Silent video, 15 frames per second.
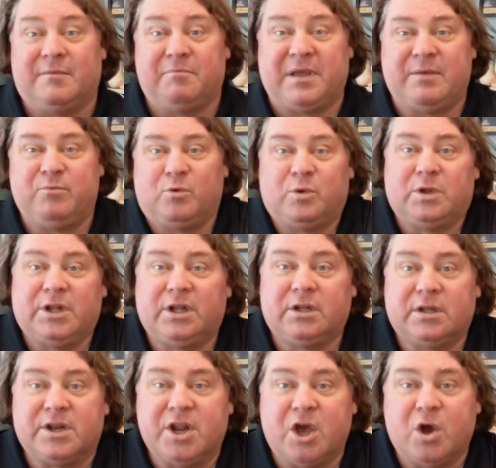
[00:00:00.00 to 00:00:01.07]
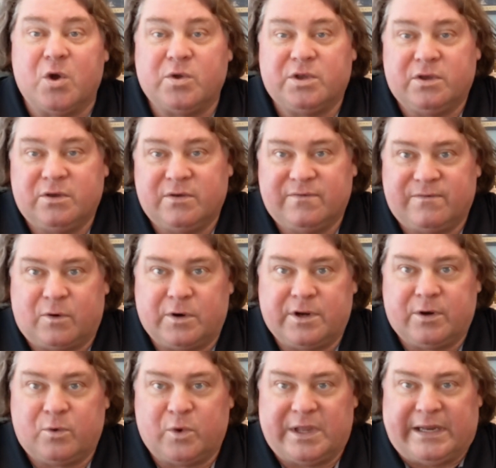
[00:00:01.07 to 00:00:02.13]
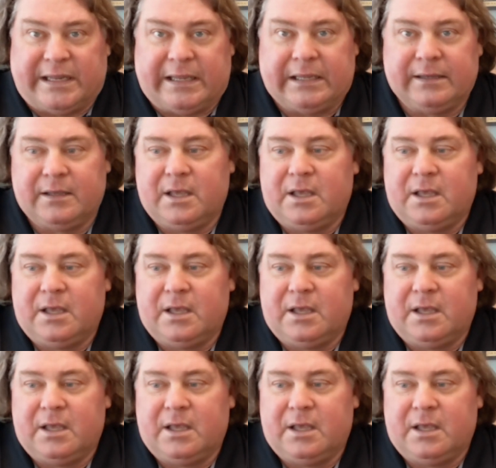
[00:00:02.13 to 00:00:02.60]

People will know you for your whinny.